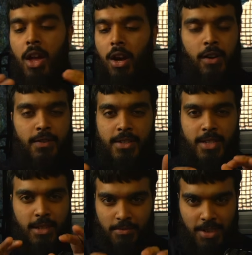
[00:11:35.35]

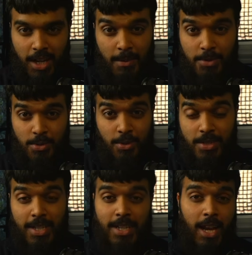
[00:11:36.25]
Obviously, typed
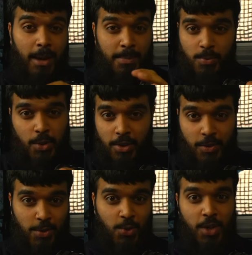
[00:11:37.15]
note-taking apps, we're not even
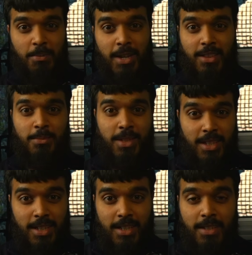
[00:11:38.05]
talking about them
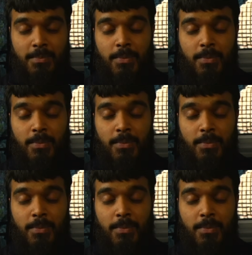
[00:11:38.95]
here.